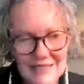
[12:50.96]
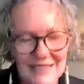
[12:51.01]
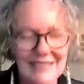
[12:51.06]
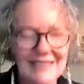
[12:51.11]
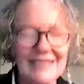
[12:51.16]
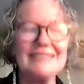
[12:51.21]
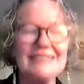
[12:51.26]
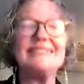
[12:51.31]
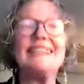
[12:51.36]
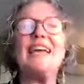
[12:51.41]

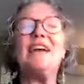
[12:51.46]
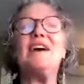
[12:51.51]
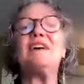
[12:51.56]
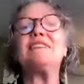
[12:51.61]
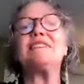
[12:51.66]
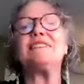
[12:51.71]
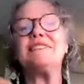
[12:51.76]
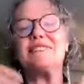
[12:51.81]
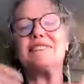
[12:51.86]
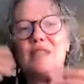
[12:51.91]
It's
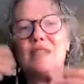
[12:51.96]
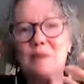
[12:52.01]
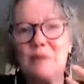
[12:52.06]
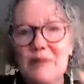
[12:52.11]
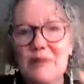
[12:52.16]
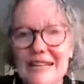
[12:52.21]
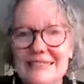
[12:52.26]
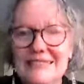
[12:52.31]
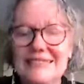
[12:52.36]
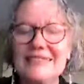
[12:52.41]
chaos, it's
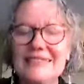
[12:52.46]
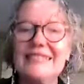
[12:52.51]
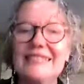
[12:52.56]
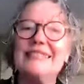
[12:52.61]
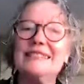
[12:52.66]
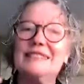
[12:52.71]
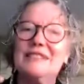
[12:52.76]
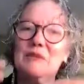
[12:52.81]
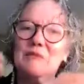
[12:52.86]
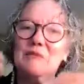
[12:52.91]
complexity,
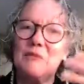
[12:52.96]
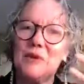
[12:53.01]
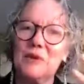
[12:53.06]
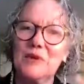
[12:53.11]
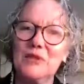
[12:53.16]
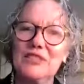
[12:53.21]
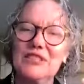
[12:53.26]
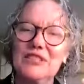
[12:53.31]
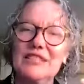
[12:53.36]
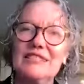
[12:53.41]
it's
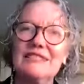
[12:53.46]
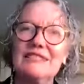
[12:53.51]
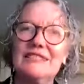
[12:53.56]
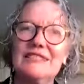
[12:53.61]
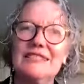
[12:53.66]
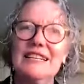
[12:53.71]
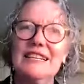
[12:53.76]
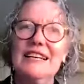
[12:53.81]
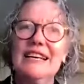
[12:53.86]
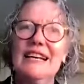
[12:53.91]

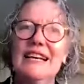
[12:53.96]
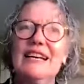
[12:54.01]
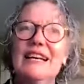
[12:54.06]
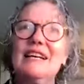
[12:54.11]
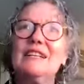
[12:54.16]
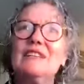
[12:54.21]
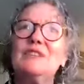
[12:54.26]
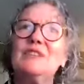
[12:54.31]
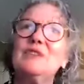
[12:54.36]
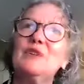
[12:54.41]
emergence
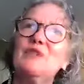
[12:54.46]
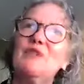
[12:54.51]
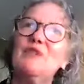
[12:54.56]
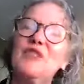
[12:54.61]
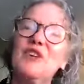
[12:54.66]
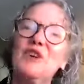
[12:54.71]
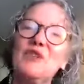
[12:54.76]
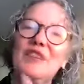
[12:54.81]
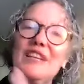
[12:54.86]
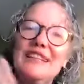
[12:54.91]
to
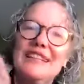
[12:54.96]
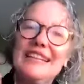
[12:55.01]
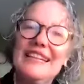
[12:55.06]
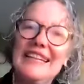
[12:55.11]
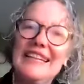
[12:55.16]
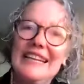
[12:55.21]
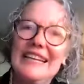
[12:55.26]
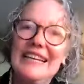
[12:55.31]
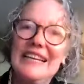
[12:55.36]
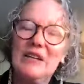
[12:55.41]
fill the
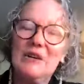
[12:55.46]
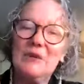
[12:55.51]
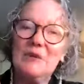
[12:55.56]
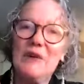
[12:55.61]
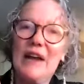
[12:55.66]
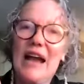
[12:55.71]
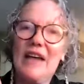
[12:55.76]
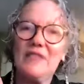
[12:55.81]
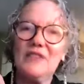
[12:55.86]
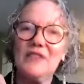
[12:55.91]
need
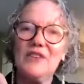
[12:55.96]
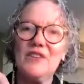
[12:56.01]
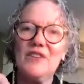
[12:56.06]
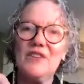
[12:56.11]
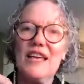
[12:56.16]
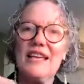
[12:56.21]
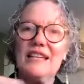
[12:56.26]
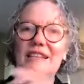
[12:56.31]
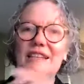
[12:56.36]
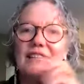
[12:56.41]
rather
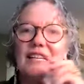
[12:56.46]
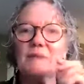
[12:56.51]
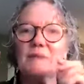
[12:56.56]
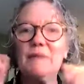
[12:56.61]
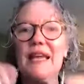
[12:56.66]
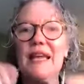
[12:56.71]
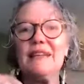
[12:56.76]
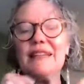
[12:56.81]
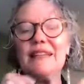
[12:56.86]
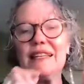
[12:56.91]
than
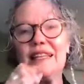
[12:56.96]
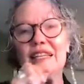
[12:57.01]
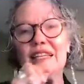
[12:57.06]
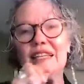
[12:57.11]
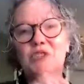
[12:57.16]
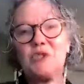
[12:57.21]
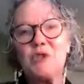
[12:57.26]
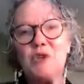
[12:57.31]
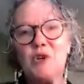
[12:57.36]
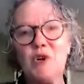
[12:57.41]
command and
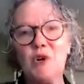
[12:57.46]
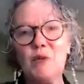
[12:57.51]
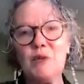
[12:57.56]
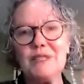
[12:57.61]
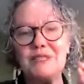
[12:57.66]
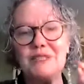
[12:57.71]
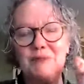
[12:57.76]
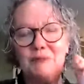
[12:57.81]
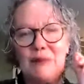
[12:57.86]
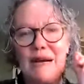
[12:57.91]
control,
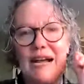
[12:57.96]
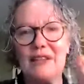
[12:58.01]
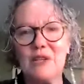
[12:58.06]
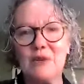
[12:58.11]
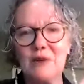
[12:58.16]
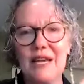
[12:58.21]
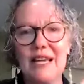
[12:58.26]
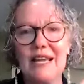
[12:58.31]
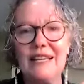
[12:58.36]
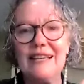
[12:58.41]
which by
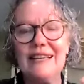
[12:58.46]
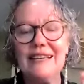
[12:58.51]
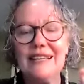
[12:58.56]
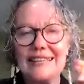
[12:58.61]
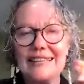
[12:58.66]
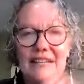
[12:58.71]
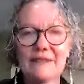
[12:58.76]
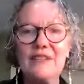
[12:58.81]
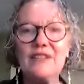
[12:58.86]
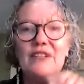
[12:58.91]
the way,
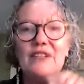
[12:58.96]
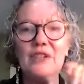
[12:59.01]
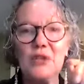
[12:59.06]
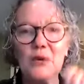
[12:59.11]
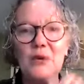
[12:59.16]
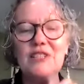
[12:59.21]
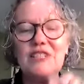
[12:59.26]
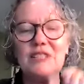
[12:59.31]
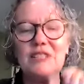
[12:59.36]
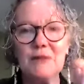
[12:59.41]
even the
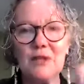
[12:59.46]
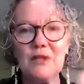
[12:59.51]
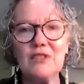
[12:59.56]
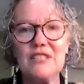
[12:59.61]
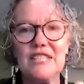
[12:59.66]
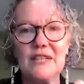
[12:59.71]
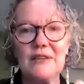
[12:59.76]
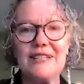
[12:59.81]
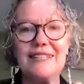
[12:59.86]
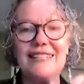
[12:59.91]
US
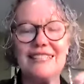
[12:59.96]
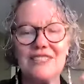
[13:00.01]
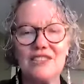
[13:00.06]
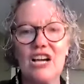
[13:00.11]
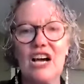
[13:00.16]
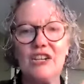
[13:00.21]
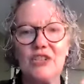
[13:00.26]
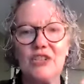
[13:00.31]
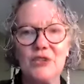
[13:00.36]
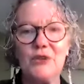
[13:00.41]
military does
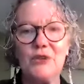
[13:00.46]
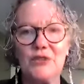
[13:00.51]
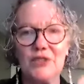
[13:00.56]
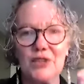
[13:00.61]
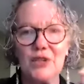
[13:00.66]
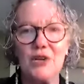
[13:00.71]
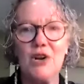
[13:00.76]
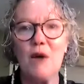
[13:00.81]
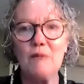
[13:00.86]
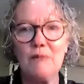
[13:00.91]
not use
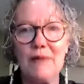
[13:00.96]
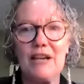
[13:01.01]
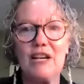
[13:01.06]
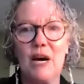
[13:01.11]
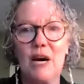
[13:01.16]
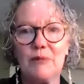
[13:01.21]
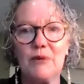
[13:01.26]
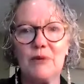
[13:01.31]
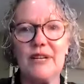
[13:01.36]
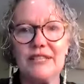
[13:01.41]
in combat
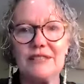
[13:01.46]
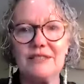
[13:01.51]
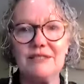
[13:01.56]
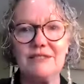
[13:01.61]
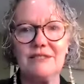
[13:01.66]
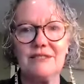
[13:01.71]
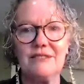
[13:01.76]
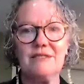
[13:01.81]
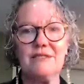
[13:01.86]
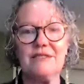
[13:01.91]

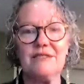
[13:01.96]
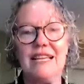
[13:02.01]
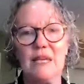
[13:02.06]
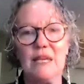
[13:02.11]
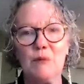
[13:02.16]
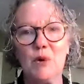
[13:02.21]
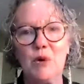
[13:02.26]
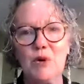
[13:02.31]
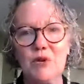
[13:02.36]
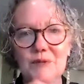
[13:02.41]
operations
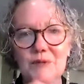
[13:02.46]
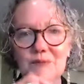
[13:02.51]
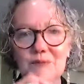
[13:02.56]
anymore